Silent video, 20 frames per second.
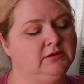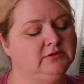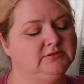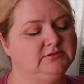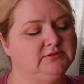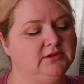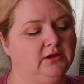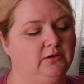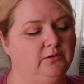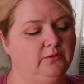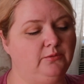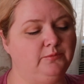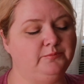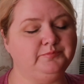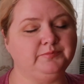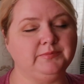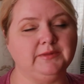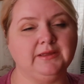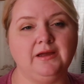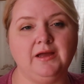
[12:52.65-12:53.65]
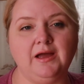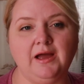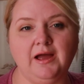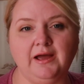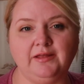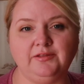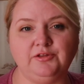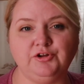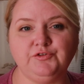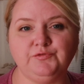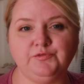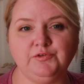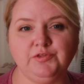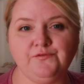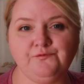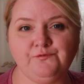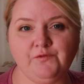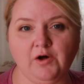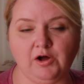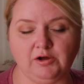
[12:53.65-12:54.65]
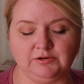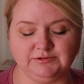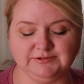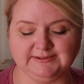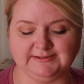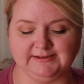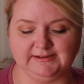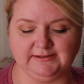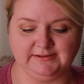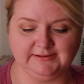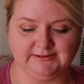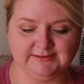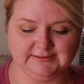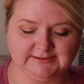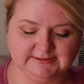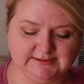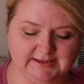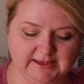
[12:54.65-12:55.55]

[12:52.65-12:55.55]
So I looked for the fall scents.